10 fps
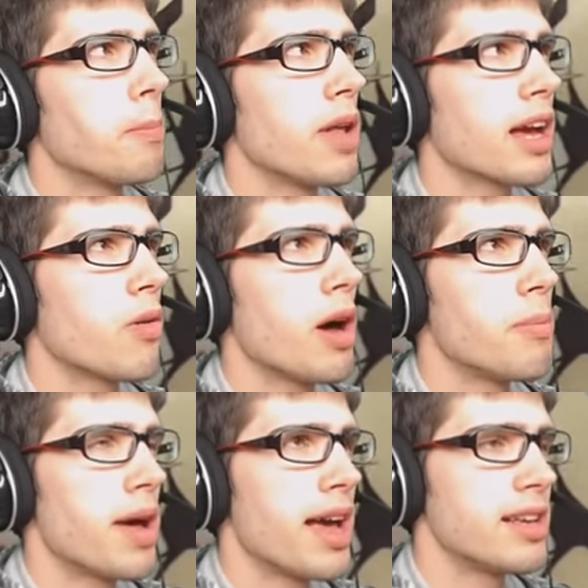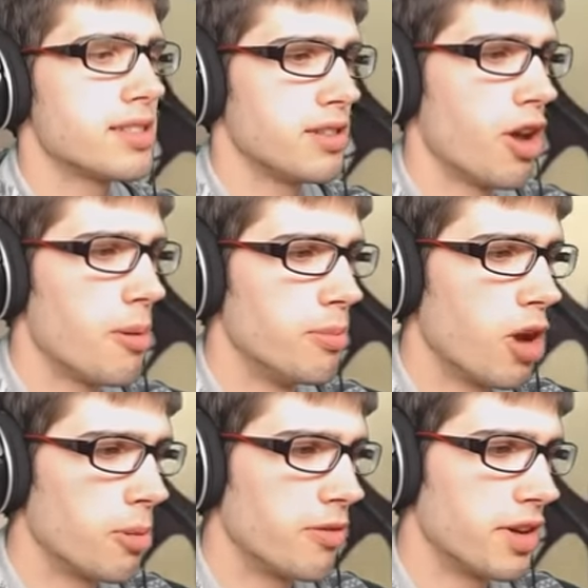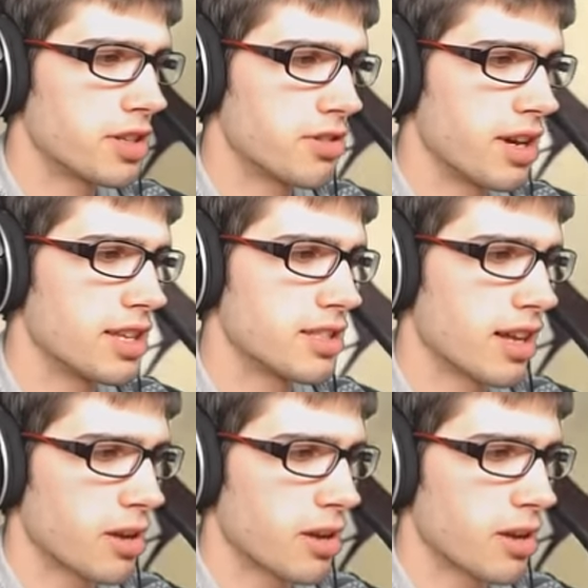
black and white base, no noble victories,